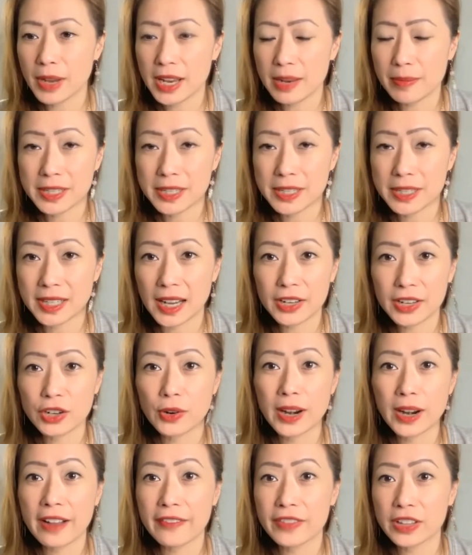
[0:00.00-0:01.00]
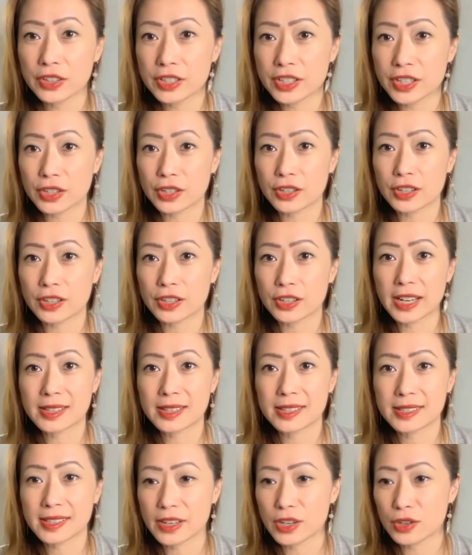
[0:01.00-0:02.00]
EBITDA. You know, I haven't looked at earnings
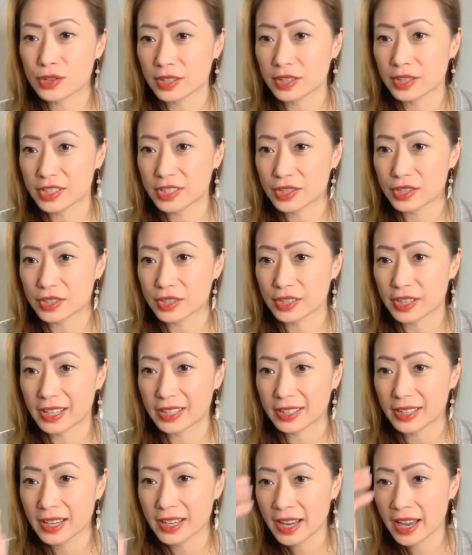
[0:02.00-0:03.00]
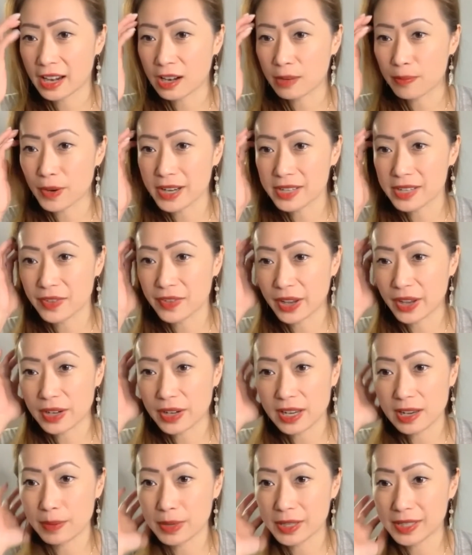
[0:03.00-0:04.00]
because I usually just look at enterprise
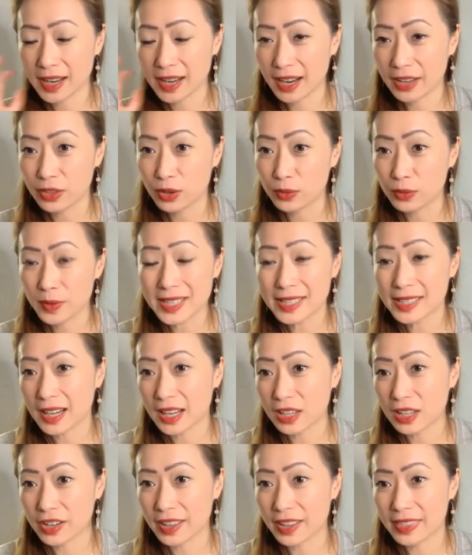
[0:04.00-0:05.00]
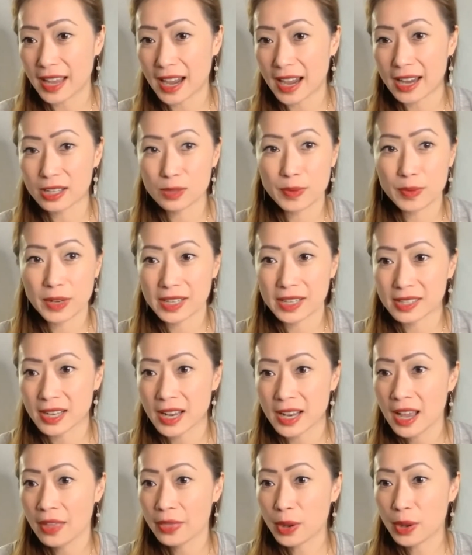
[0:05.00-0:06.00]
value to EBITDA. And the reason I look at that is because
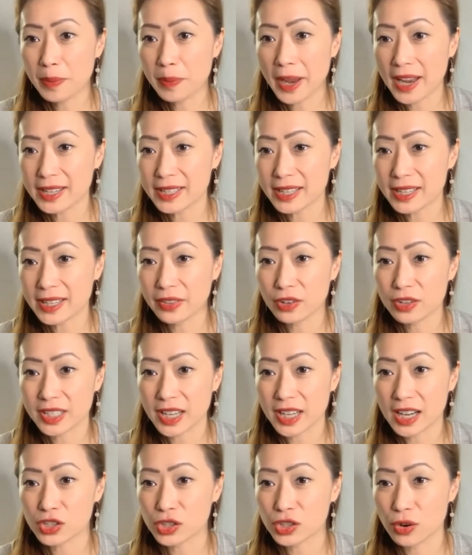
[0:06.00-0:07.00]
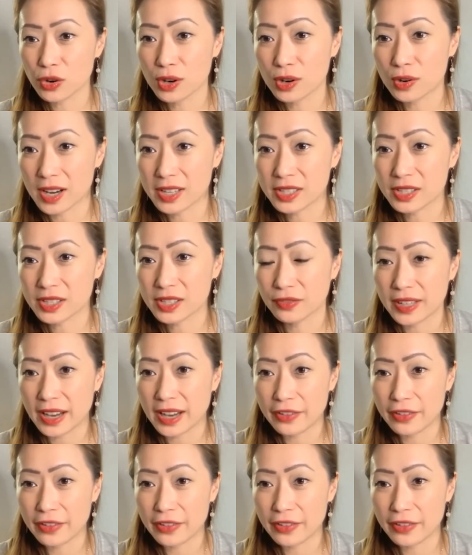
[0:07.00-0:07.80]
they're paying down their debt so aggressively.